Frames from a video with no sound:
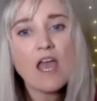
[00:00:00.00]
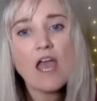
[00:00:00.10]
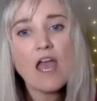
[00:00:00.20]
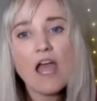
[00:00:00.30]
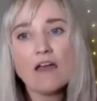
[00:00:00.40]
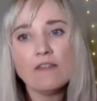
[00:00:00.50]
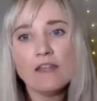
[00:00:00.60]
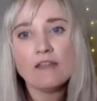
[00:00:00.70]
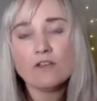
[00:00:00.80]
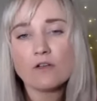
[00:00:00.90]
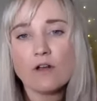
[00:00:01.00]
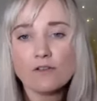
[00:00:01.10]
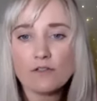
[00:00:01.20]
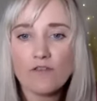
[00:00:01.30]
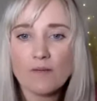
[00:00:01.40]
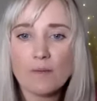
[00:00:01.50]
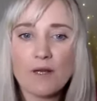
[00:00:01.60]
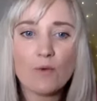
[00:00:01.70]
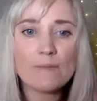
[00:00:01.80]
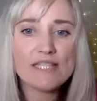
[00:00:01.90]
And then you can also find me on my
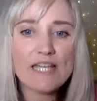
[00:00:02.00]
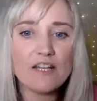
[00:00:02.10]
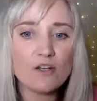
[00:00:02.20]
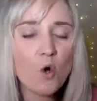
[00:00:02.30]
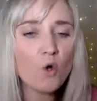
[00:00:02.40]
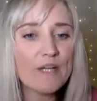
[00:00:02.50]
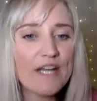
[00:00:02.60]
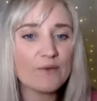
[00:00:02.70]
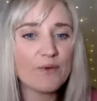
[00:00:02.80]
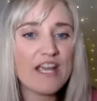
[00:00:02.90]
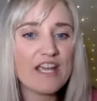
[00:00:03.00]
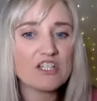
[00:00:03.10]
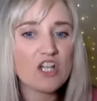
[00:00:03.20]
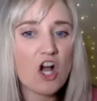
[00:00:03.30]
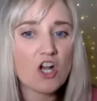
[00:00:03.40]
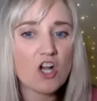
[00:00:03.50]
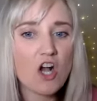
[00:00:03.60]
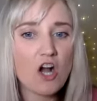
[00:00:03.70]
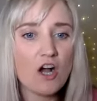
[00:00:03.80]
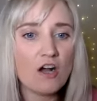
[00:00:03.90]
website,
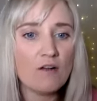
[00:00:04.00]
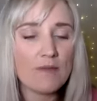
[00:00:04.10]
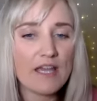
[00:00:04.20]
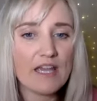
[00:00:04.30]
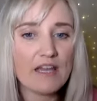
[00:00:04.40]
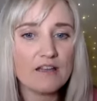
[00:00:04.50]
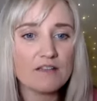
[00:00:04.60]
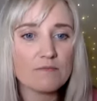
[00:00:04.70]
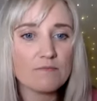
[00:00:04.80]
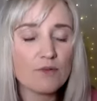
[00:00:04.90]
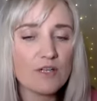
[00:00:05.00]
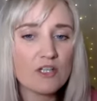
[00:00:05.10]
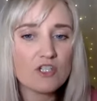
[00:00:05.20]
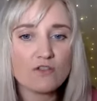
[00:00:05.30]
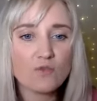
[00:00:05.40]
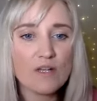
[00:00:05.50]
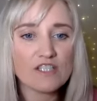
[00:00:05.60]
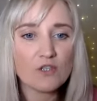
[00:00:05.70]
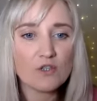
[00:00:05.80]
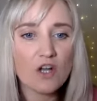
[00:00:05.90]
NicoleReneeRay.com, and pretty much there's ways
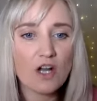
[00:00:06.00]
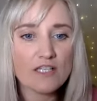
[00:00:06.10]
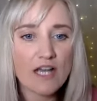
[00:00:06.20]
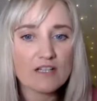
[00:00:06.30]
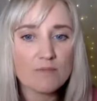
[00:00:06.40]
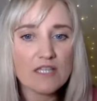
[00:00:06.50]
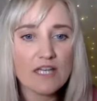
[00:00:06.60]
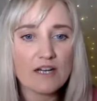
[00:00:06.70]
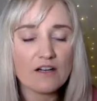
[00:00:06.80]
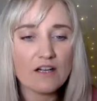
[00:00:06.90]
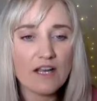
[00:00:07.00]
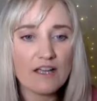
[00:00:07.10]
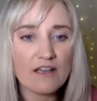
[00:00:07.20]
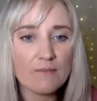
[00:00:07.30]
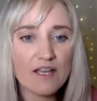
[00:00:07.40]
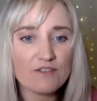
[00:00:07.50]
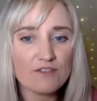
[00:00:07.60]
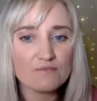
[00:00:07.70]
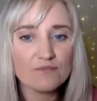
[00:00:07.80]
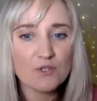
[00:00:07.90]
that you can contact me there, and my
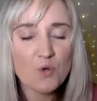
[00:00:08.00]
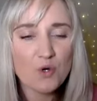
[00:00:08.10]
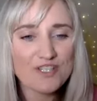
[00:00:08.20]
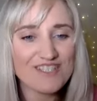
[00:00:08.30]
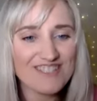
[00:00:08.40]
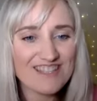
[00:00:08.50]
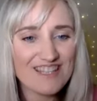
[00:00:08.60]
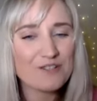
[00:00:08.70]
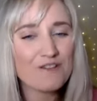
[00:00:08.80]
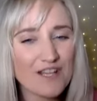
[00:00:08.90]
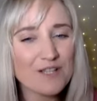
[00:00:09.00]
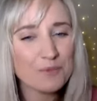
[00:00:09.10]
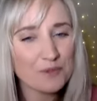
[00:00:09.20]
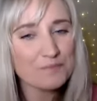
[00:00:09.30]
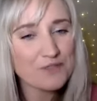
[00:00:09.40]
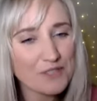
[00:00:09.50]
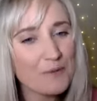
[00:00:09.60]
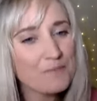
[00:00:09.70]
other little courses and things are available. So